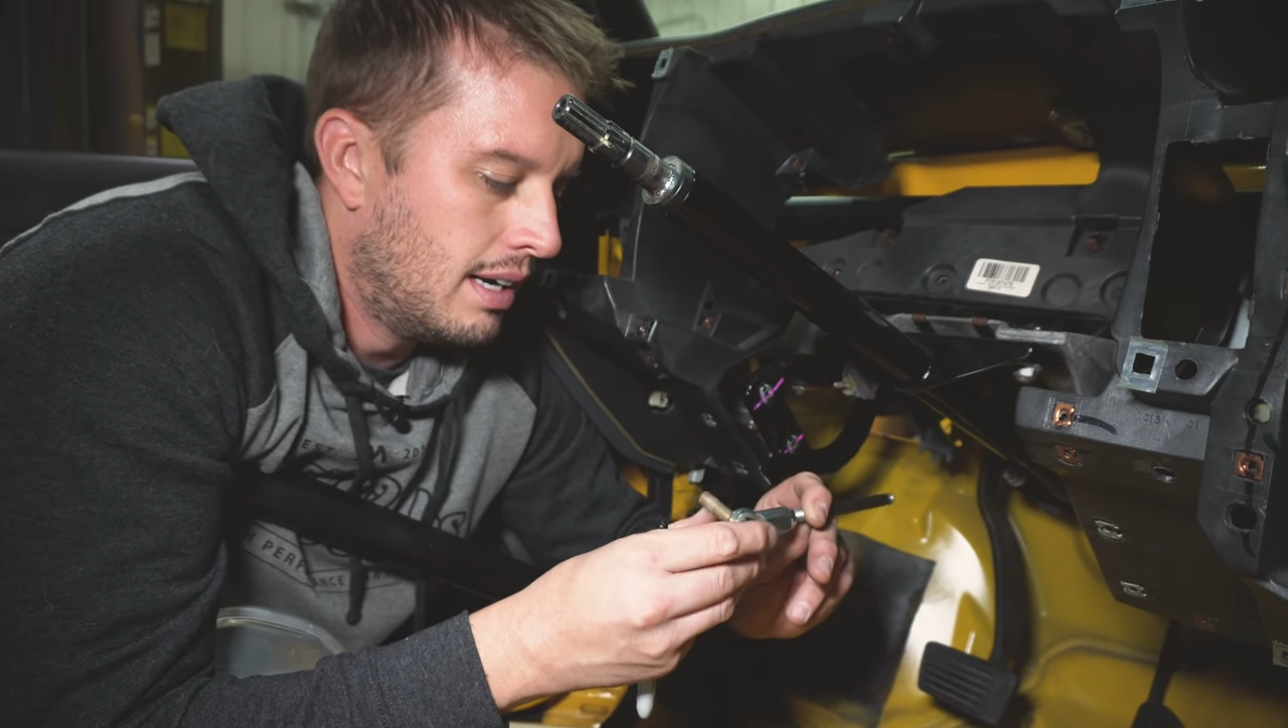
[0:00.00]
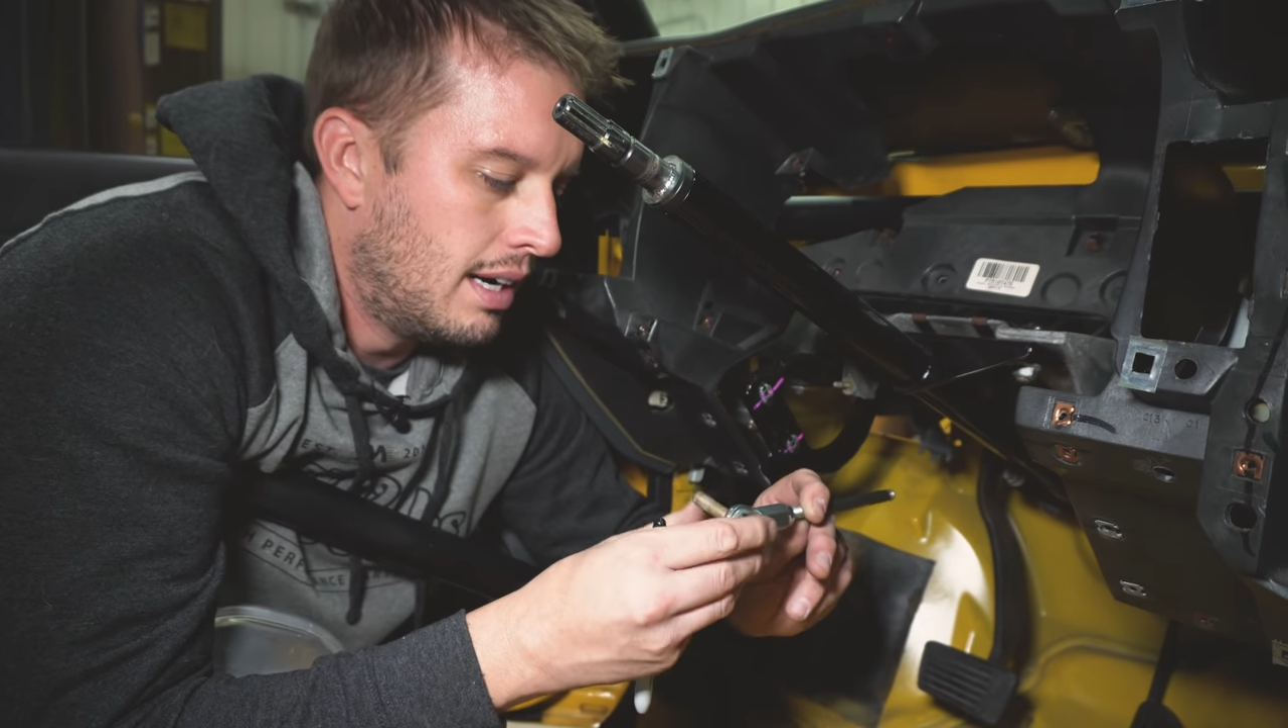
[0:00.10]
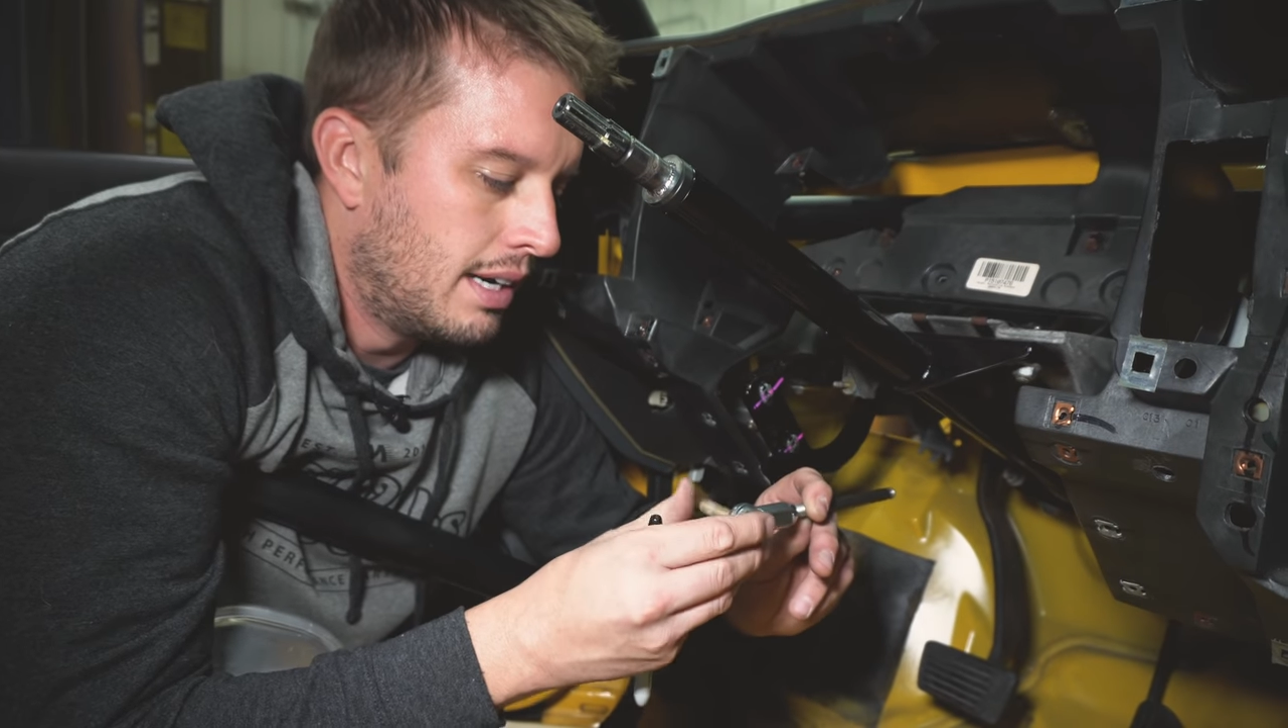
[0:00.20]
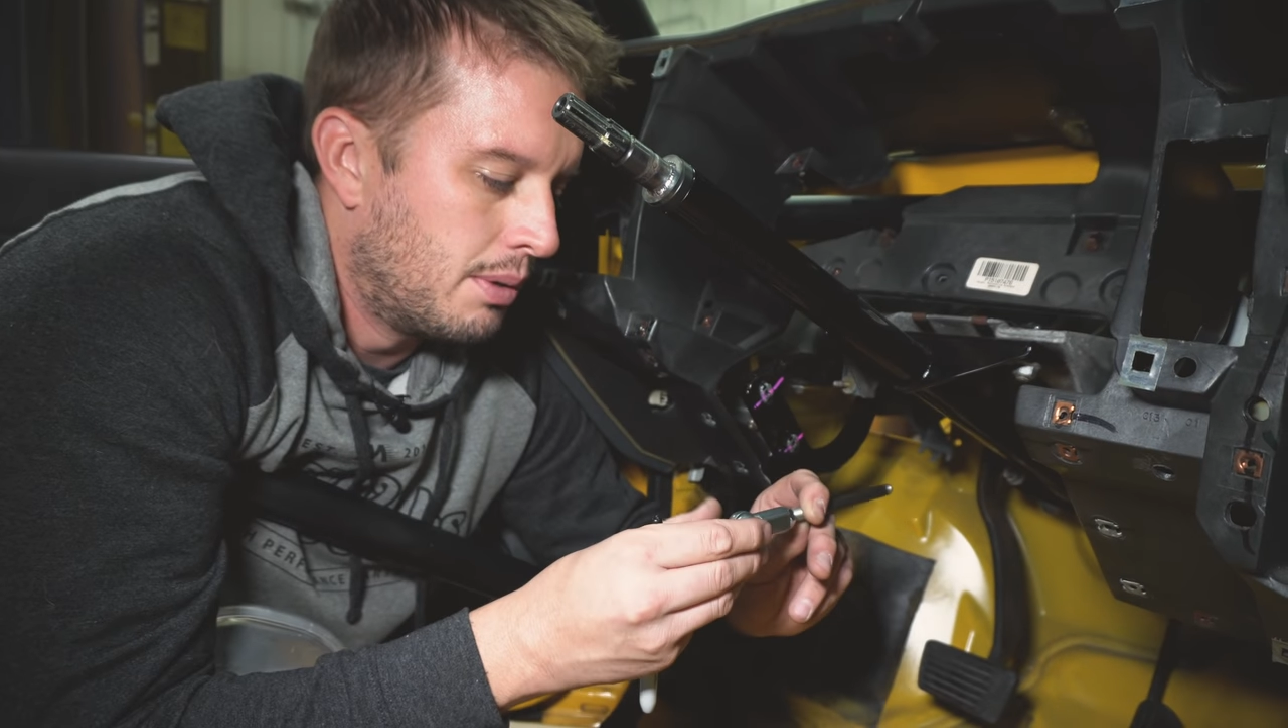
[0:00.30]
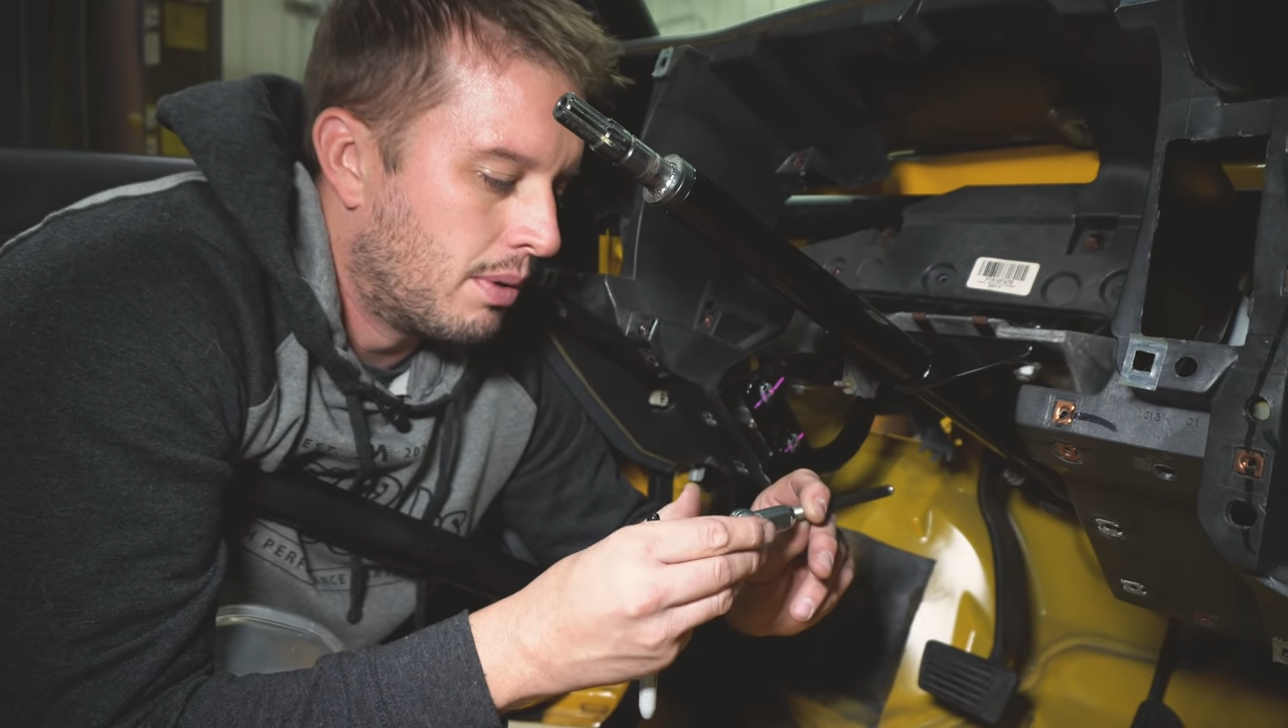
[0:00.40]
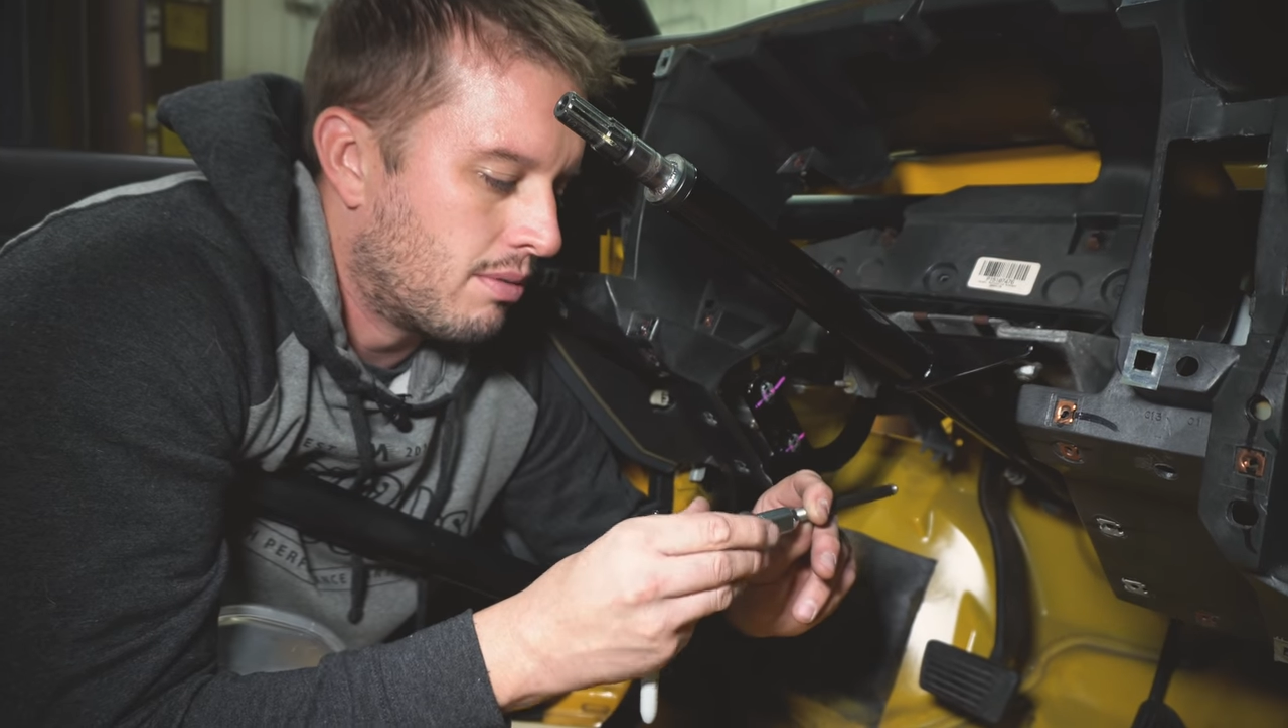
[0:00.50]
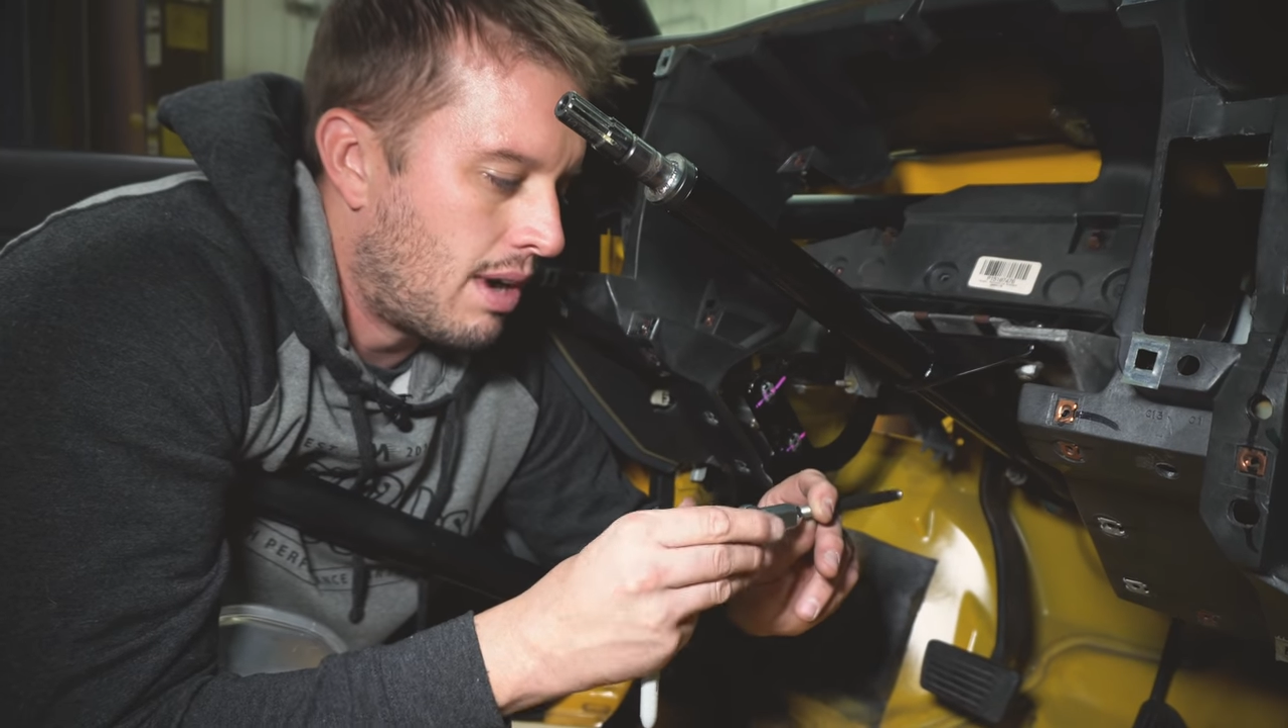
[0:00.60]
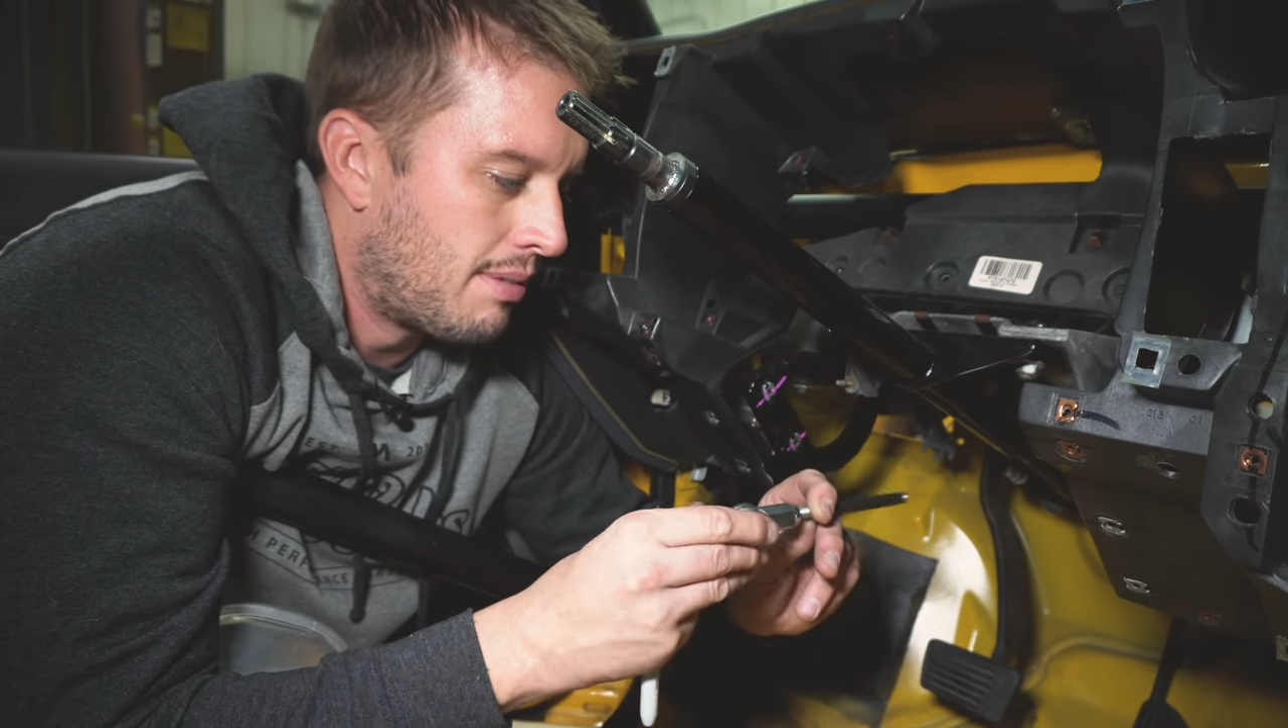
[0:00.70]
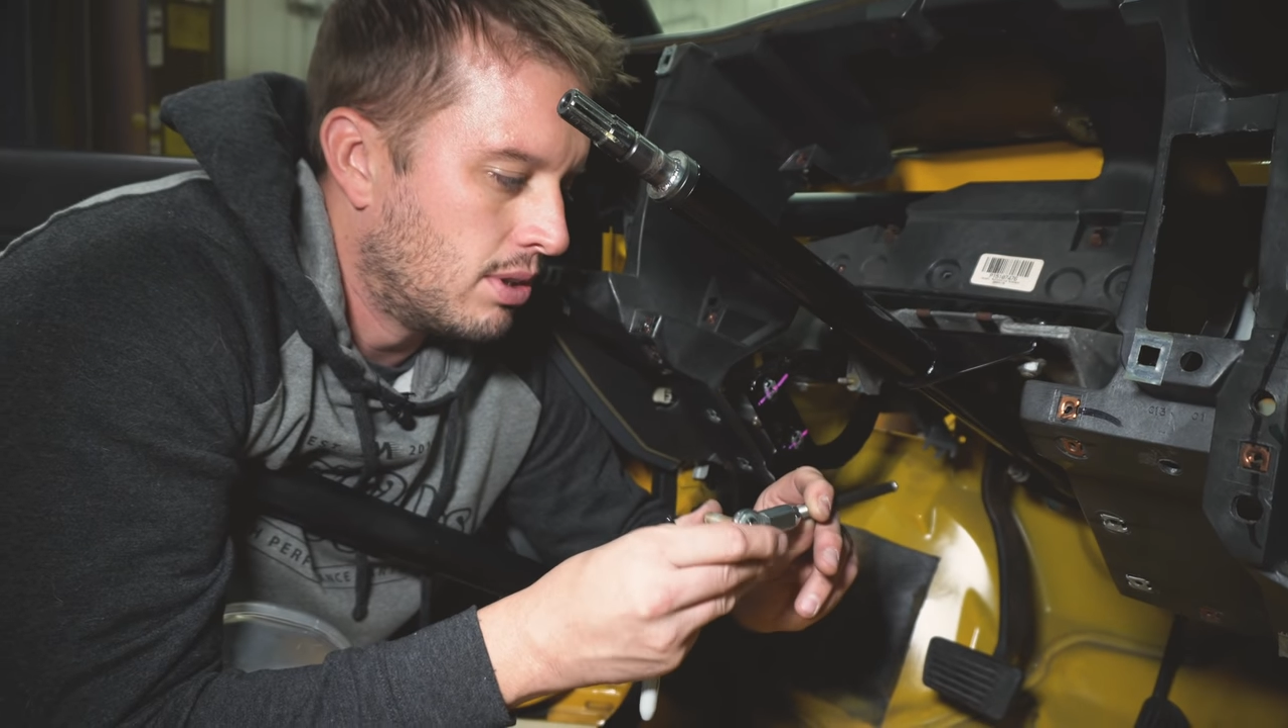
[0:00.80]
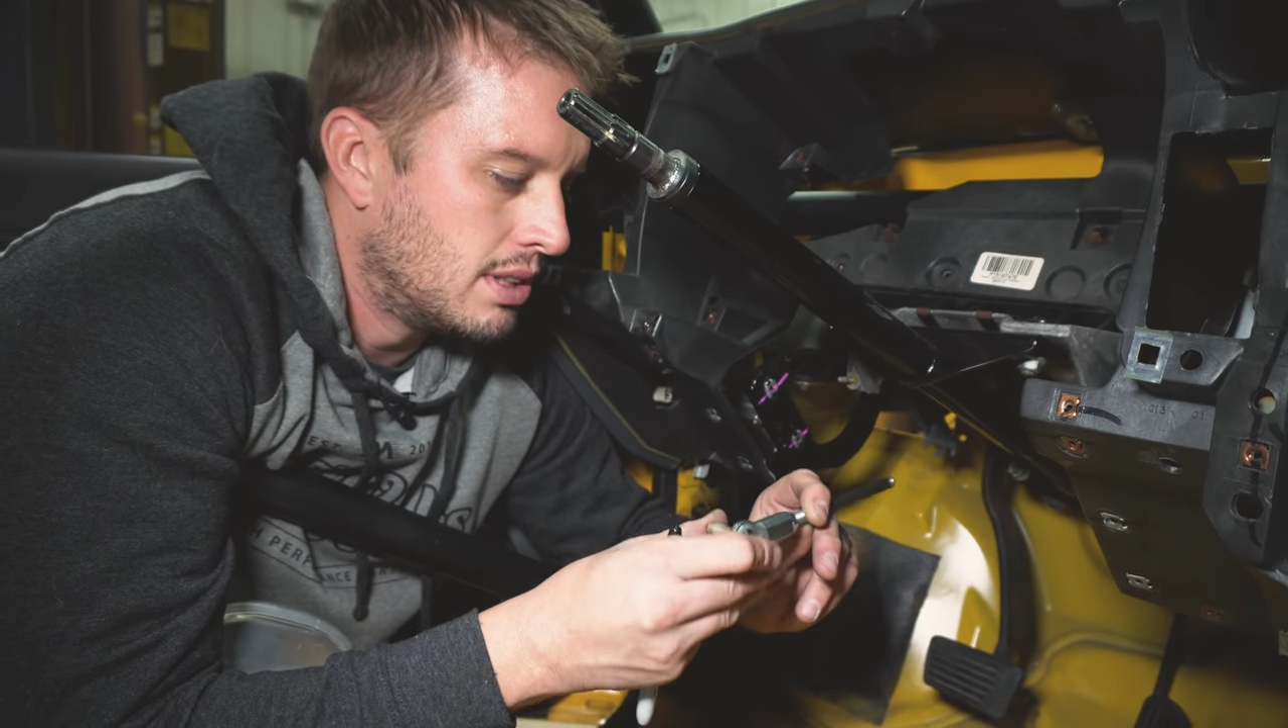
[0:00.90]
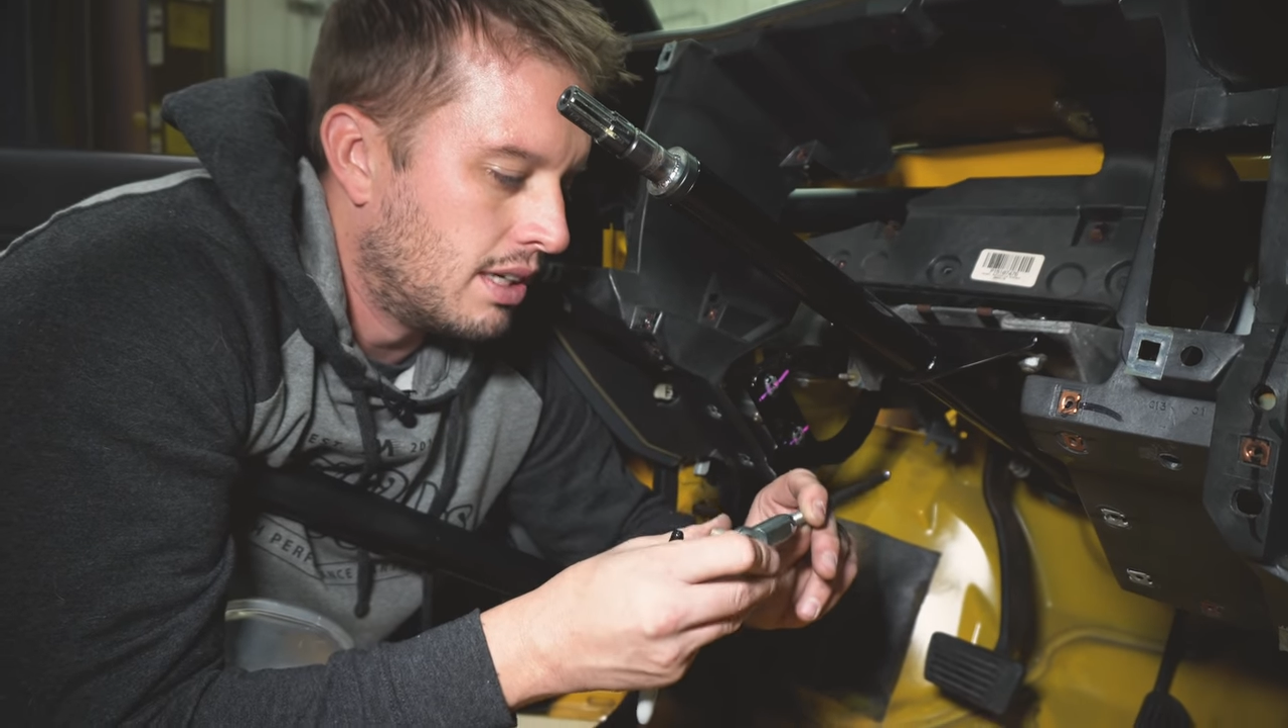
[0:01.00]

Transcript: uh, you want to reference